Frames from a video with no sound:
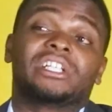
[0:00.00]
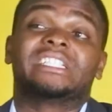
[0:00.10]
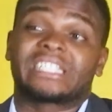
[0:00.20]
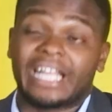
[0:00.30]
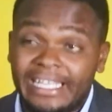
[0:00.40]

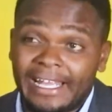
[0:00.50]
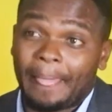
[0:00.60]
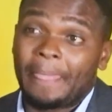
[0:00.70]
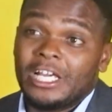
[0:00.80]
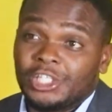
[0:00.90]

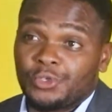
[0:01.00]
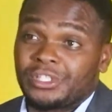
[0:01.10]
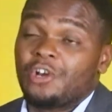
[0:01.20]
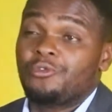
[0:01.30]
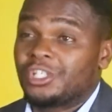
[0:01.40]
trading, to
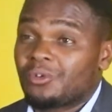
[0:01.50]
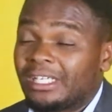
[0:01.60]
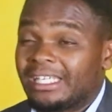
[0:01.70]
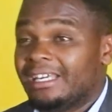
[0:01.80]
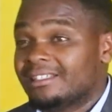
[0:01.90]
see which
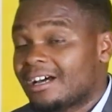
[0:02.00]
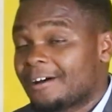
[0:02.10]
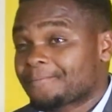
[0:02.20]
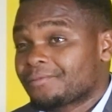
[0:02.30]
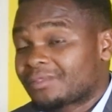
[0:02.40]
one
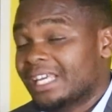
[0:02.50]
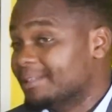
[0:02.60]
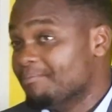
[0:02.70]
is